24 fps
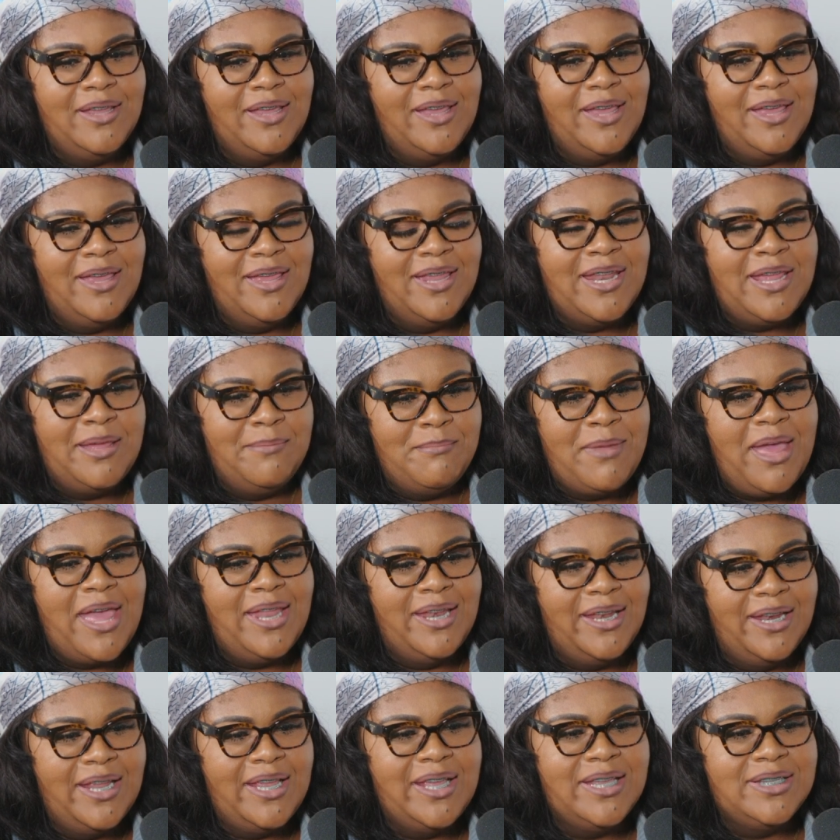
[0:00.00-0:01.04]
it made
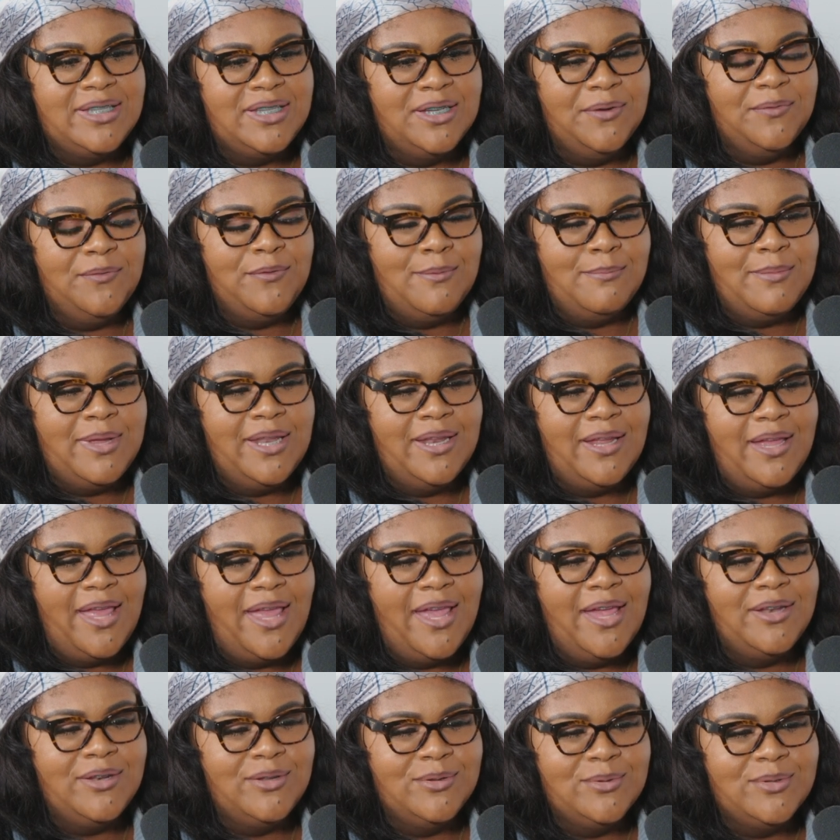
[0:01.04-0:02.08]
it easier for me to
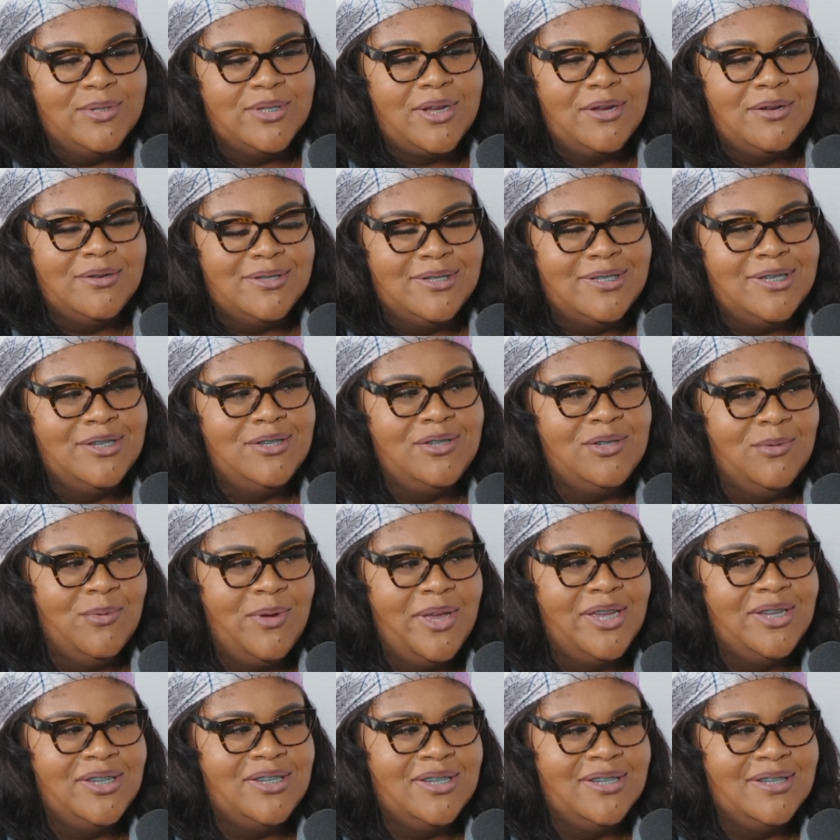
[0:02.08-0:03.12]
handle certain
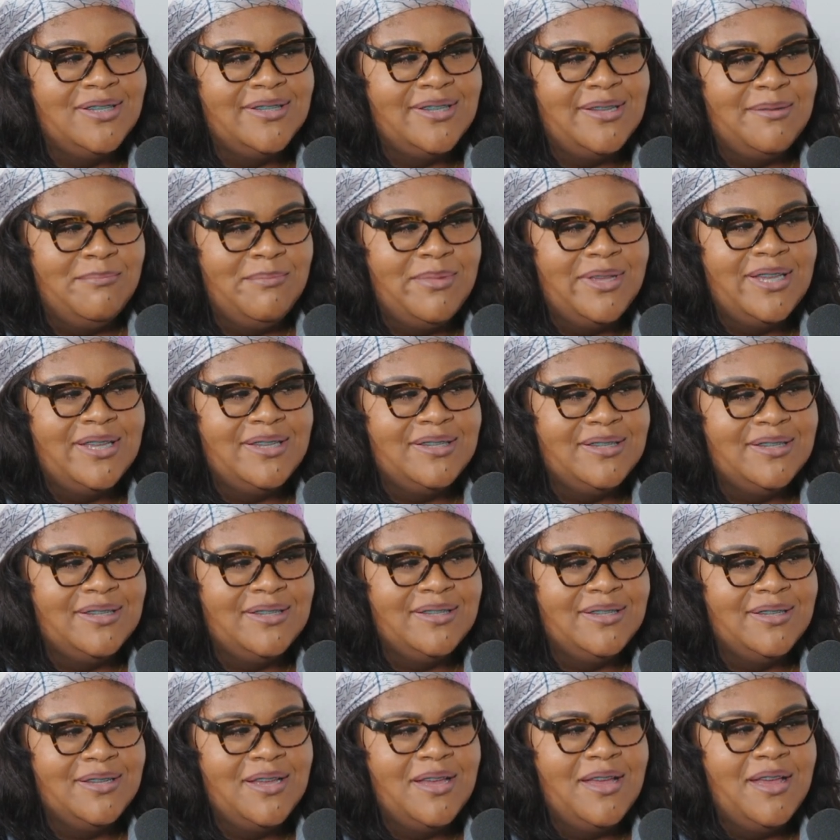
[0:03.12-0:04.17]
situations in
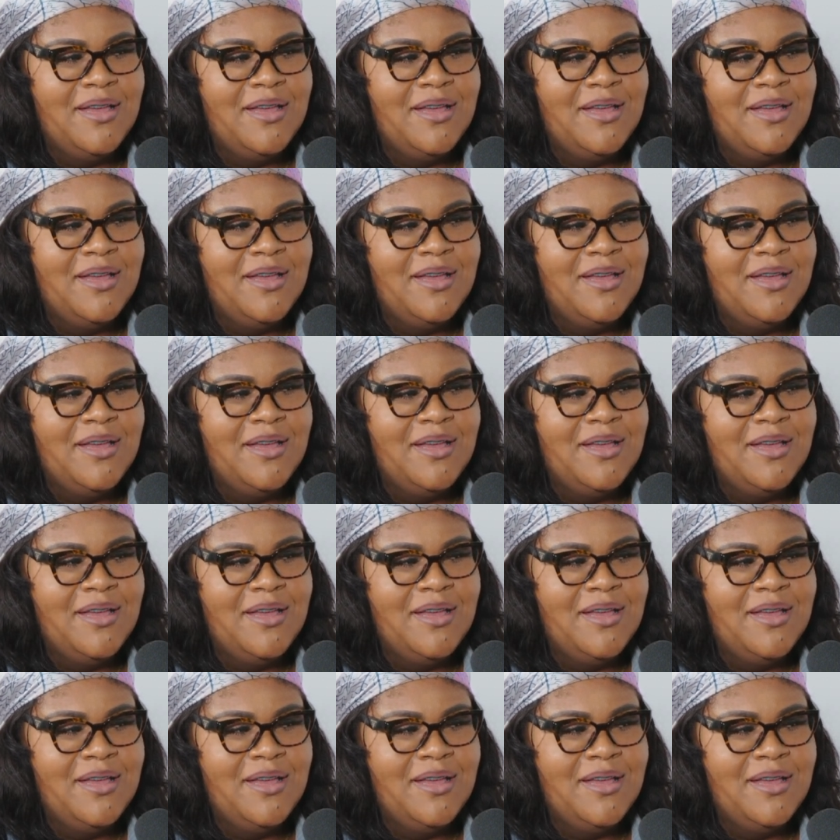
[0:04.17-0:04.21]
business